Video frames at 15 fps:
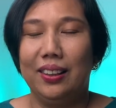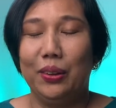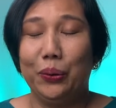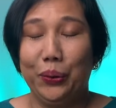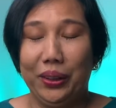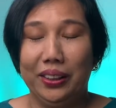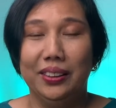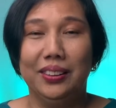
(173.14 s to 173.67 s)

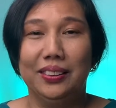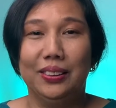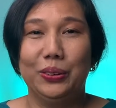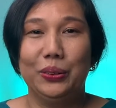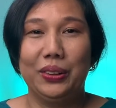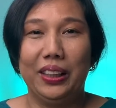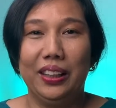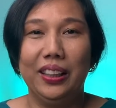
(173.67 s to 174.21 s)
oil.
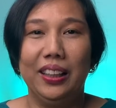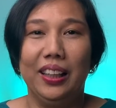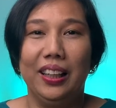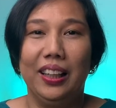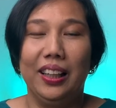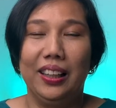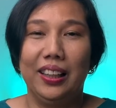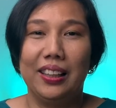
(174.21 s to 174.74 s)
Okay,
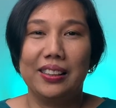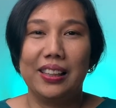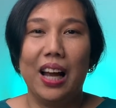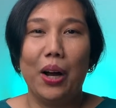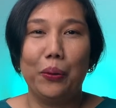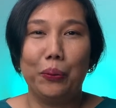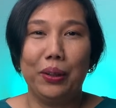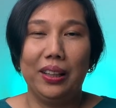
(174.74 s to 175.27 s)
that's
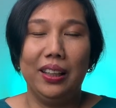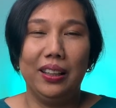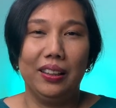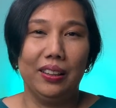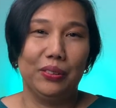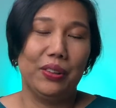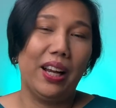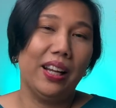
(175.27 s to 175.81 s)
how we heat
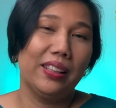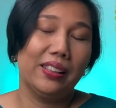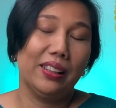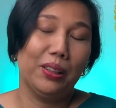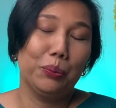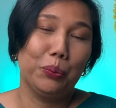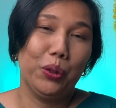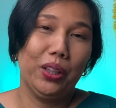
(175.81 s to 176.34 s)
the rice in
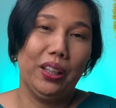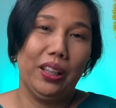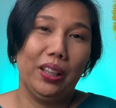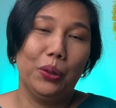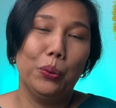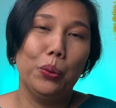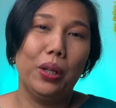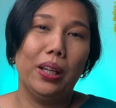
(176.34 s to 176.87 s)
the morning.
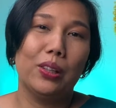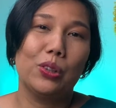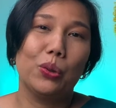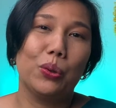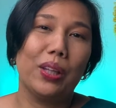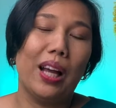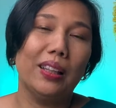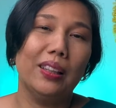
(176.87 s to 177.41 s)
Okay, so
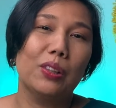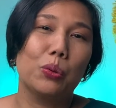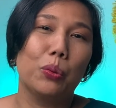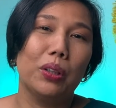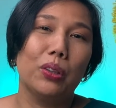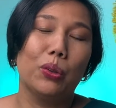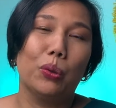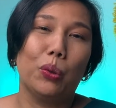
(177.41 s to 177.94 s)
that is
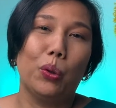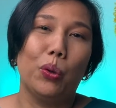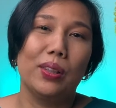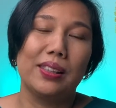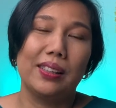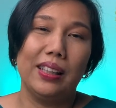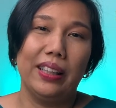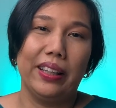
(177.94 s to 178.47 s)
what you call
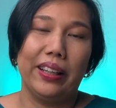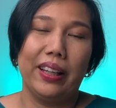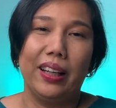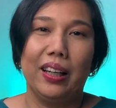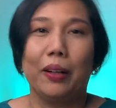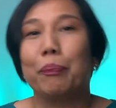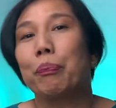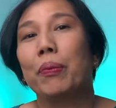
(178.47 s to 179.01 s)

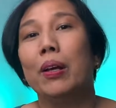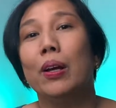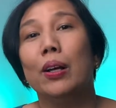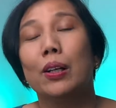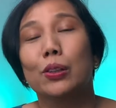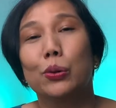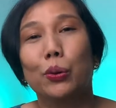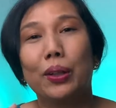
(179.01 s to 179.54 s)
sinangag.
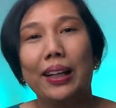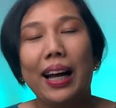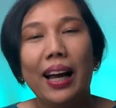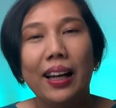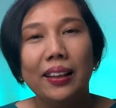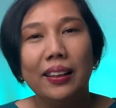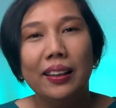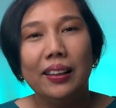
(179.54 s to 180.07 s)
So
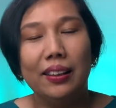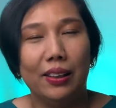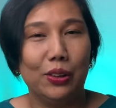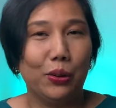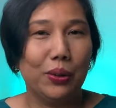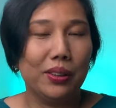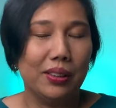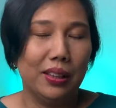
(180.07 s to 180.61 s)
kanin is
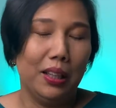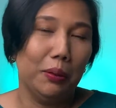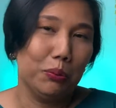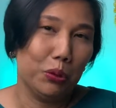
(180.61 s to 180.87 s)
your steamed